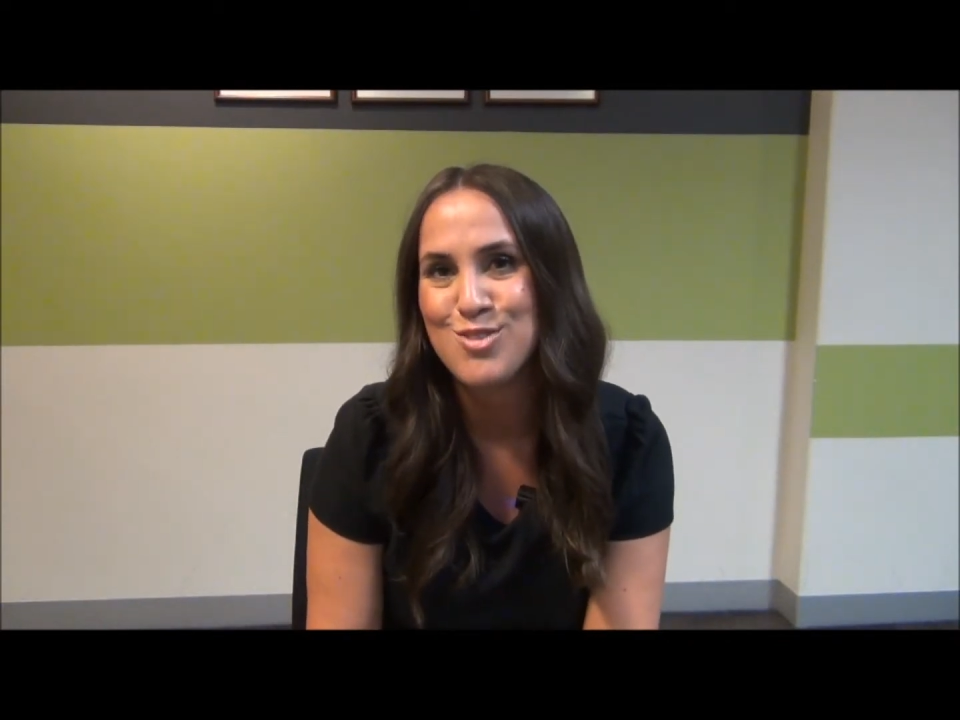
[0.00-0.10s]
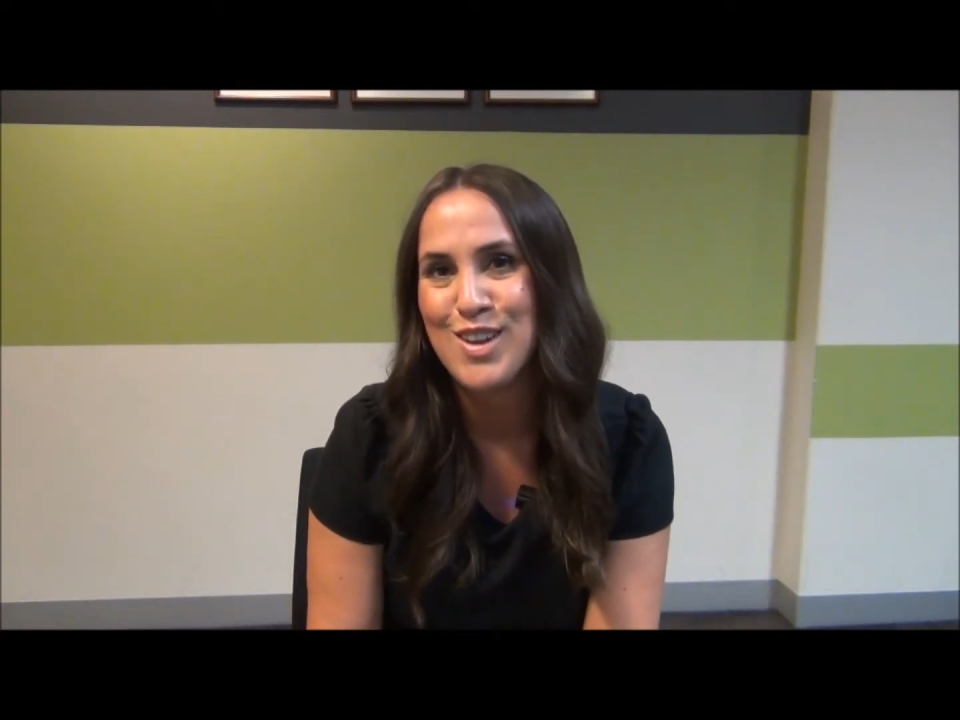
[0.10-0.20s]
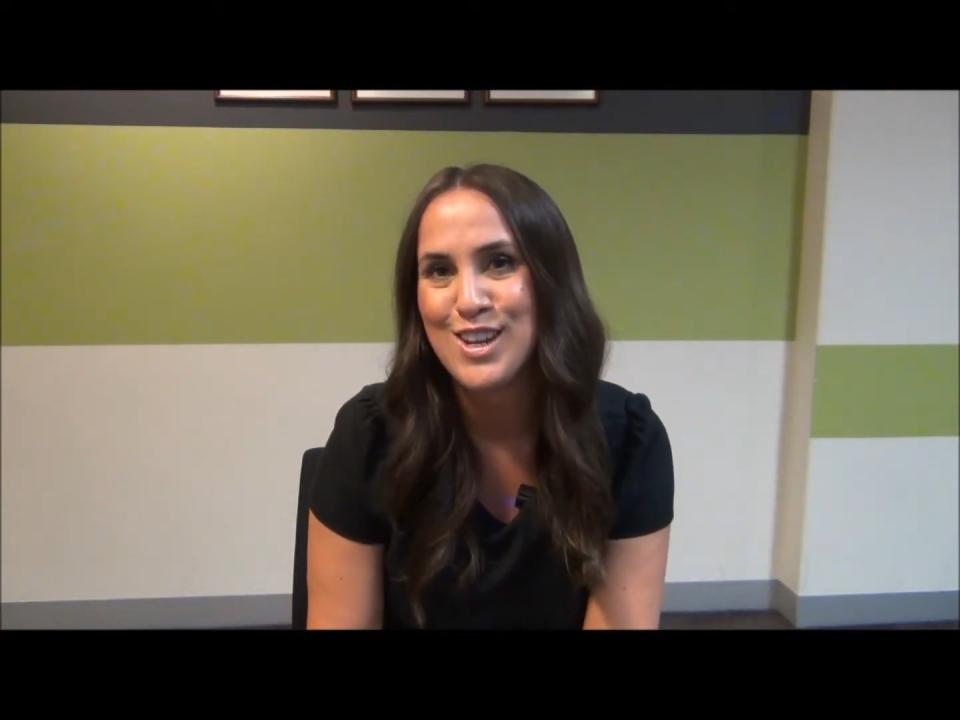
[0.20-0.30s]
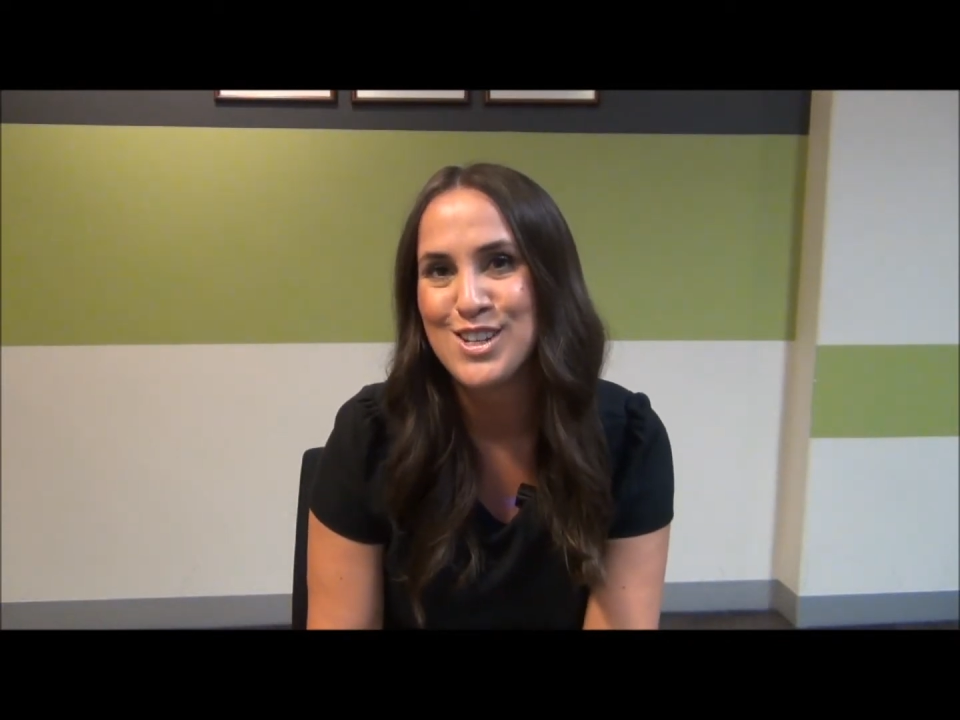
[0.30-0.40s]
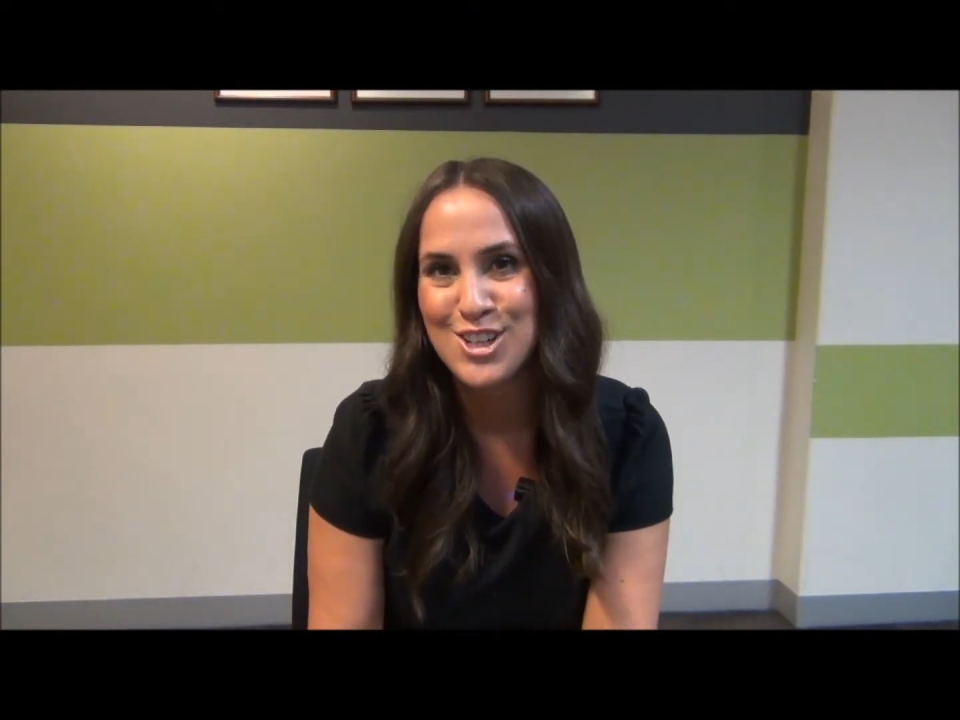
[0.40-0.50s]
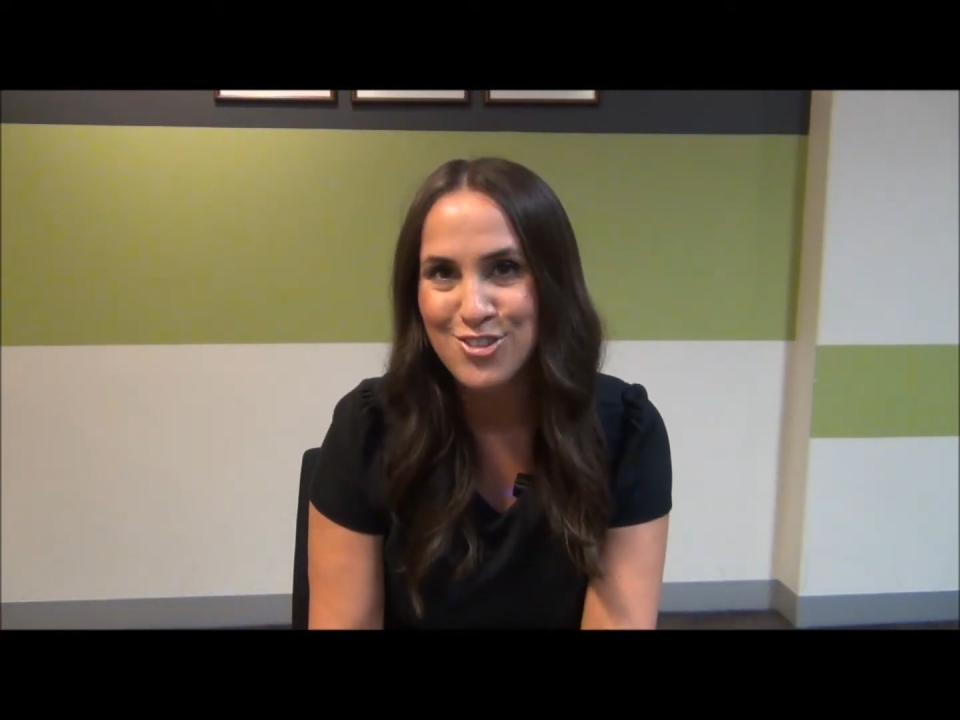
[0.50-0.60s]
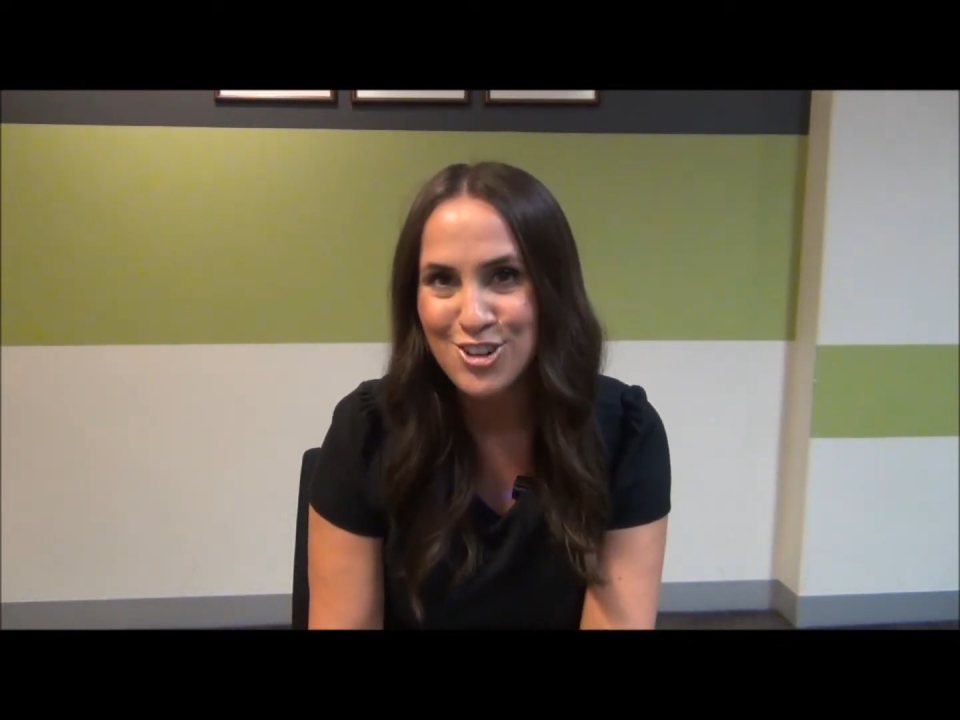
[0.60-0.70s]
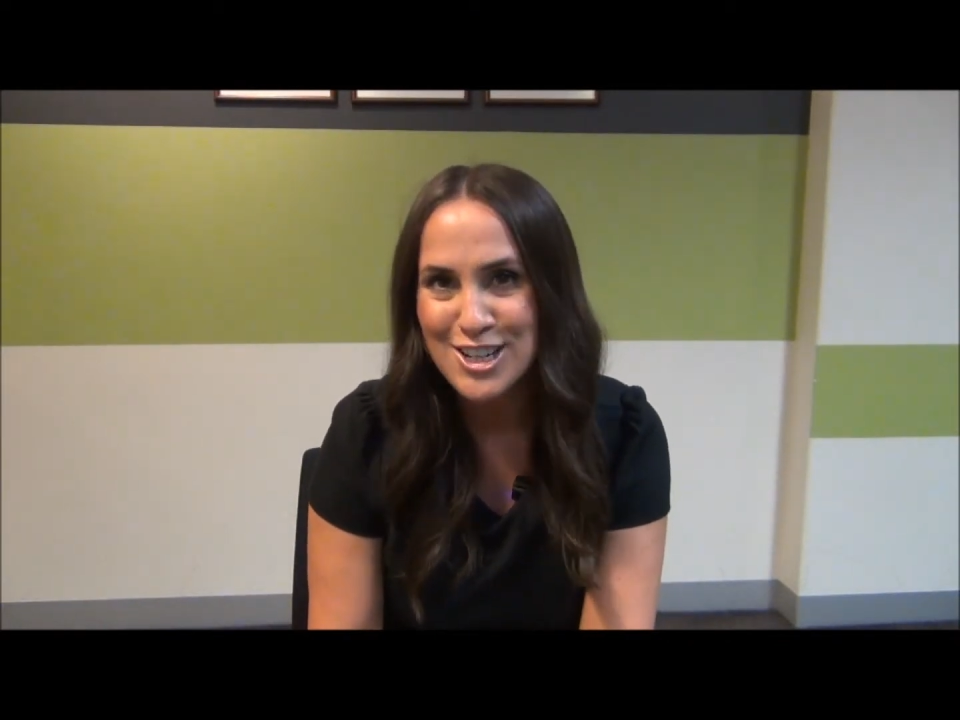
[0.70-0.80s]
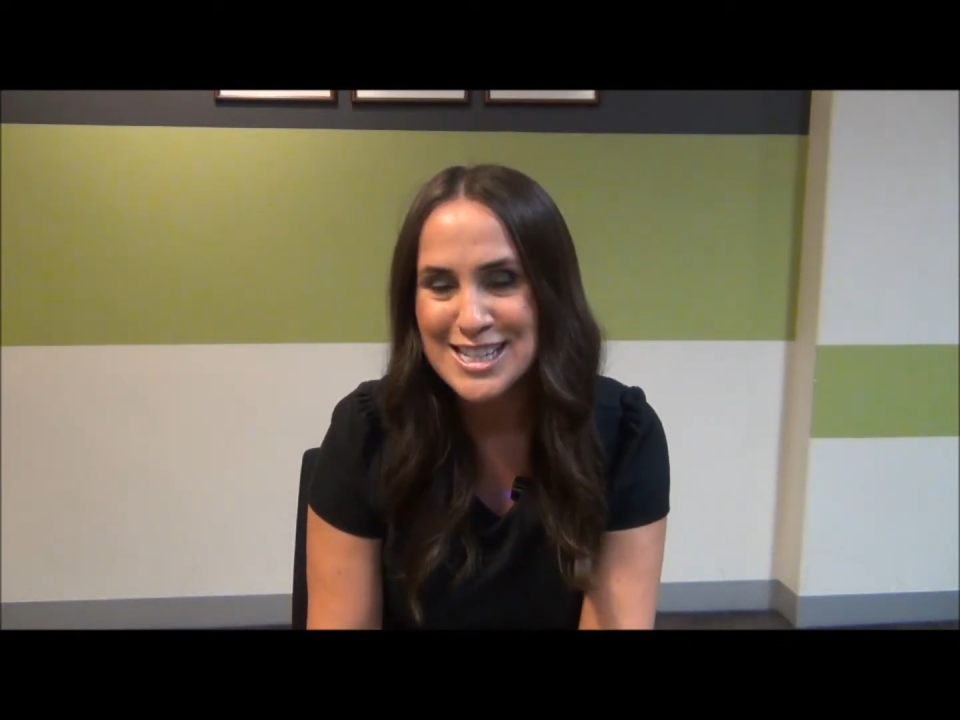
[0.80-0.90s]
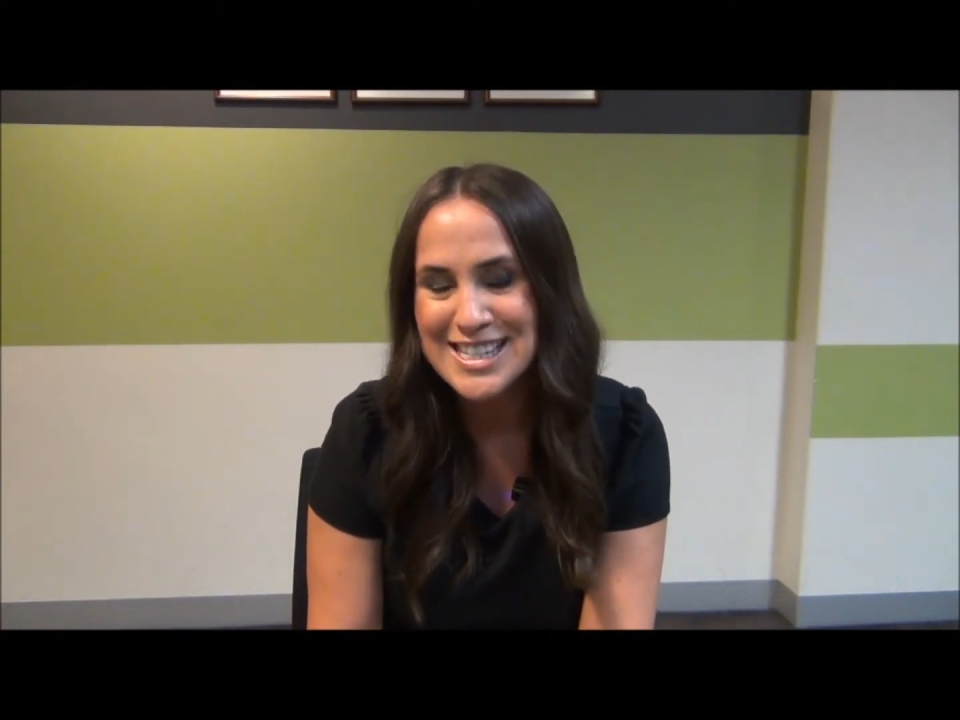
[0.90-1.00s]
to make a
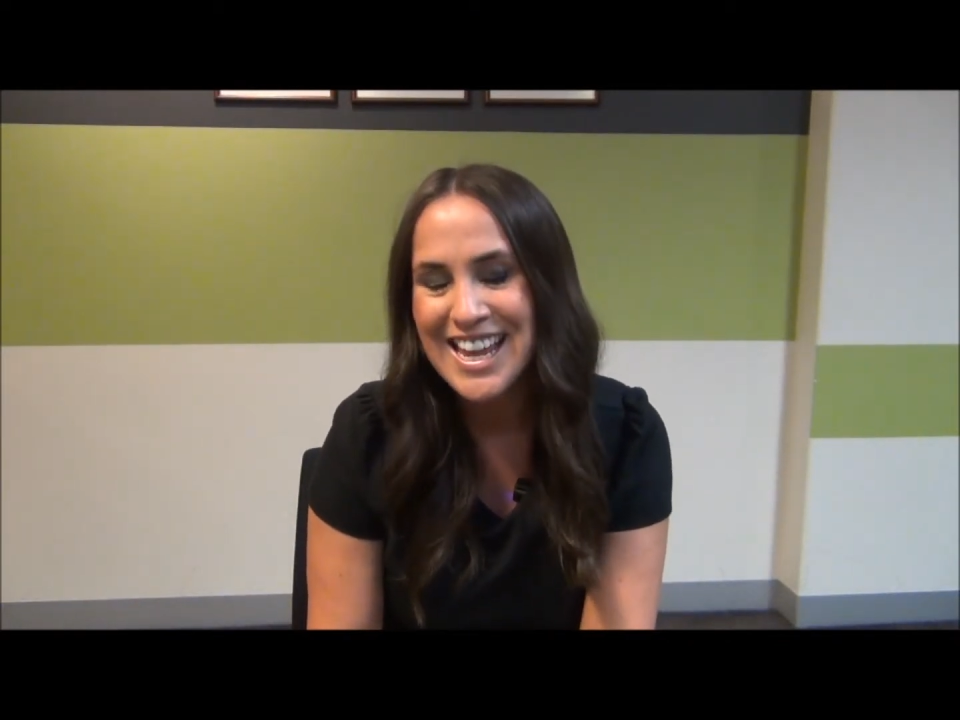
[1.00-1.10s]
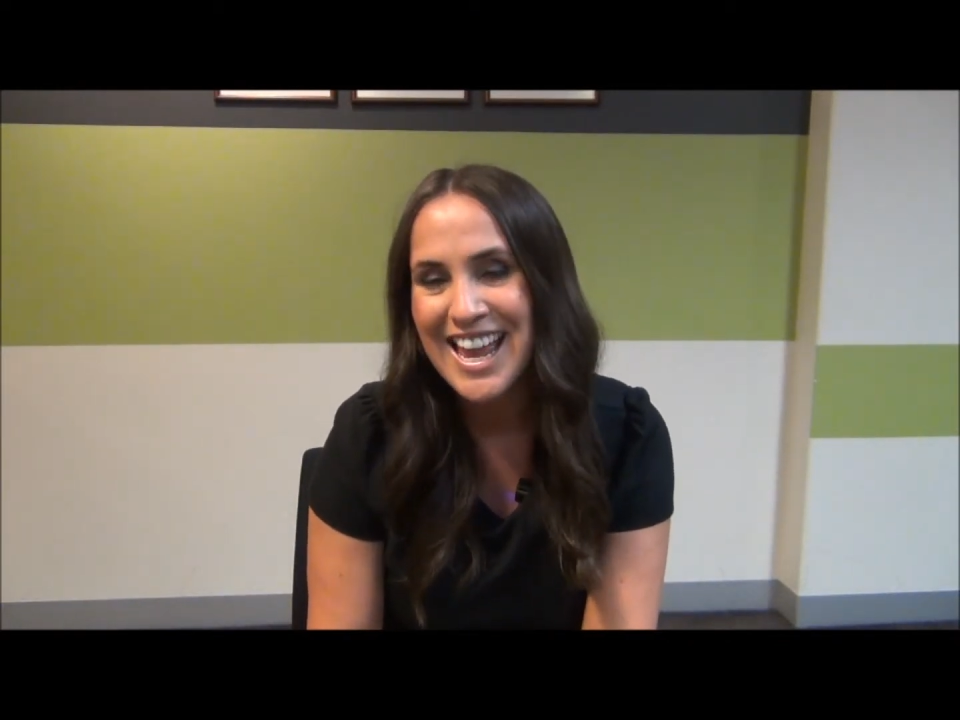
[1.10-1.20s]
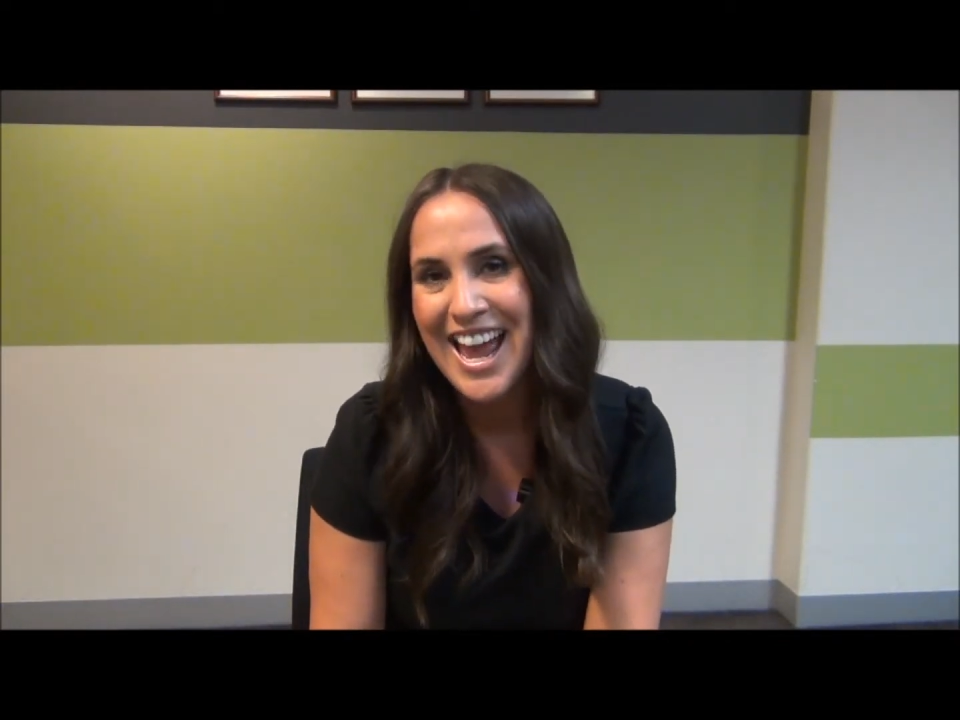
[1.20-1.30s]
difference